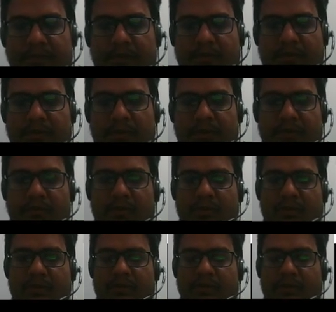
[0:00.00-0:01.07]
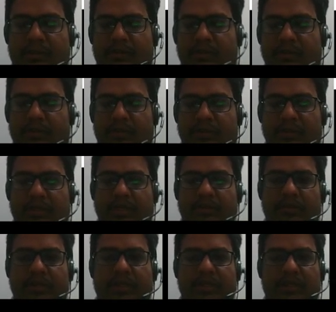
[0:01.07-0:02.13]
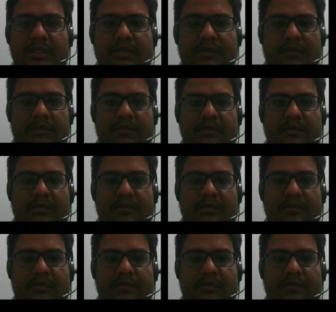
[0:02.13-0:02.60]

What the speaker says: So therefore this equation can be written as